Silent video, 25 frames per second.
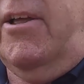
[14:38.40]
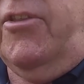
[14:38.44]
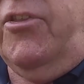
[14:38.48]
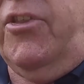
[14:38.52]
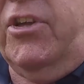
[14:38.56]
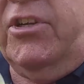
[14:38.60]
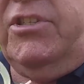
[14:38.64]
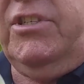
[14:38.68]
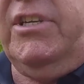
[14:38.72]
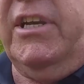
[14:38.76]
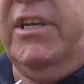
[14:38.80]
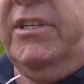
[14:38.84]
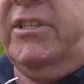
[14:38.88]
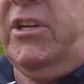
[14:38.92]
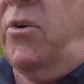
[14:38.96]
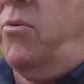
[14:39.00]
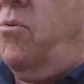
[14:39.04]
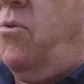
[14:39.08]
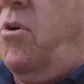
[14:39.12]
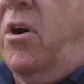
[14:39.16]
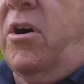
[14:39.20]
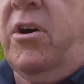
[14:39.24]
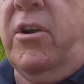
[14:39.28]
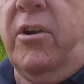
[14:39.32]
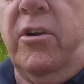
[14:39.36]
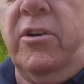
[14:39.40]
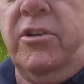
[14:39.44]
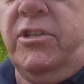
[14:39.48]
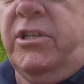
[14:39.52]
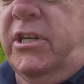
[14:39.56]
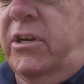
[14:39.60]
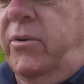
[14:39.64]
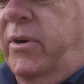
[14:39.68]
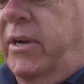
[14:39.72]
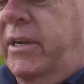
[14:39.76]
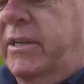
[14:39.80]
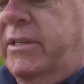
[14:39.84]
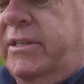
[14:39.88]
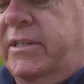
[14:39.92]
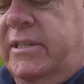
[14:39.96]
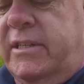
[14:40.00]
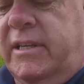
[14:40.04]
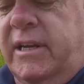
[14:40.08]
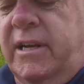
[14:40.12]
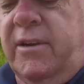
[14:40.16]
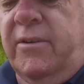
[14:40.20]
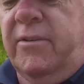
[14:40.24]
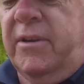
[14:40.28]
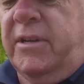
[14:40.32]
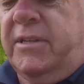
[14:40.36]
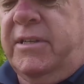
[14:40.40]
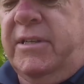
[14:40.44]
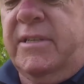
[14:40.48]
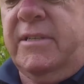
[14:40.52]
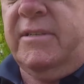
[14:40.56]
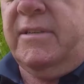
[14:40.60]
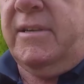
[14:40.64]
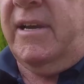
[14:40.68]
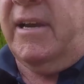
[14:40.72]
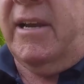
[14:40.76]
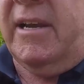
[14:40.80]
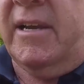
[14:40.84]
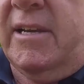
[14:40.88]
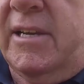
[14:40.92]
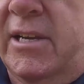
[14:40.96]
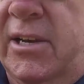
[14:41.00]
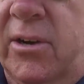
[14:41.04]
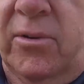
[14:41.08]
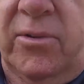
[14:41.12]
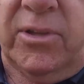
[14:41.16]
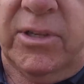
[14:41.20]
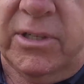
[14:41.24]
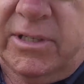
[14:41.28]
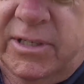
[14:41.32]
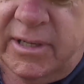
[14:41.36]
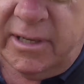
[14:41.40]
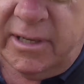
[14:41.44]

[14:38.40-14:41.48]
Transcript: This thing's a rocket on 2S, so it's going to kill this